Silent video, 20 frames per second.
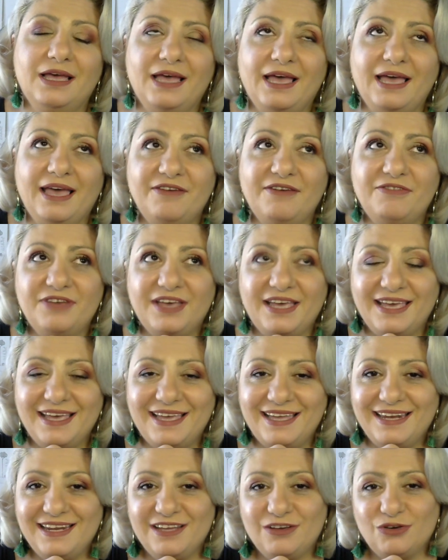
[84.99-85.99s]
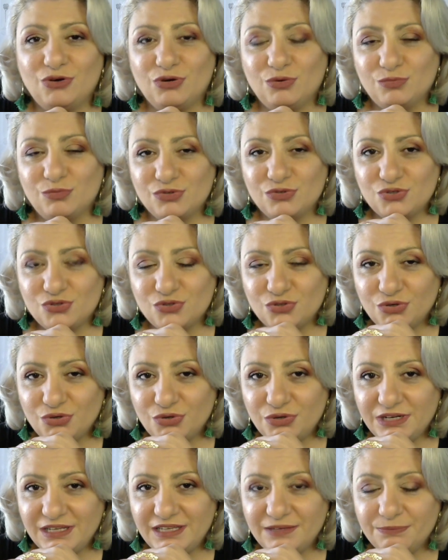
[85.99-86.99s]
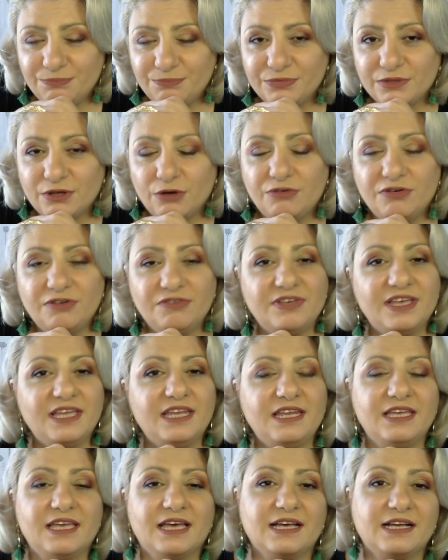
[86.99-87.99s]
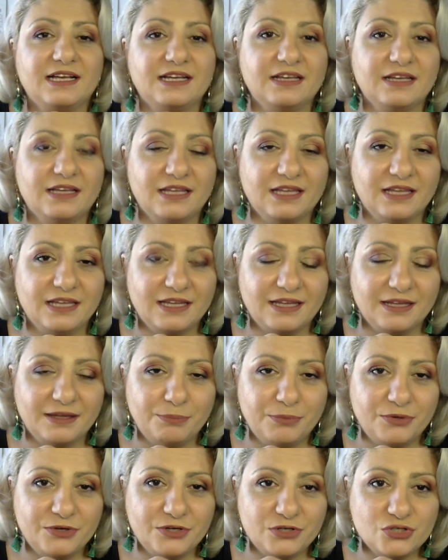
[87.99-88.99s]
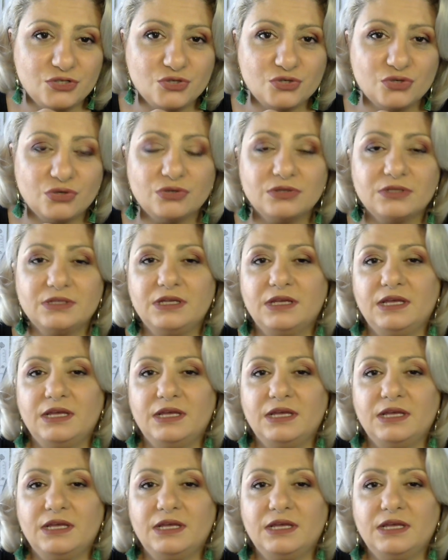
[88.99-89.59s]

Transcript: a very common story of a very young uh, person.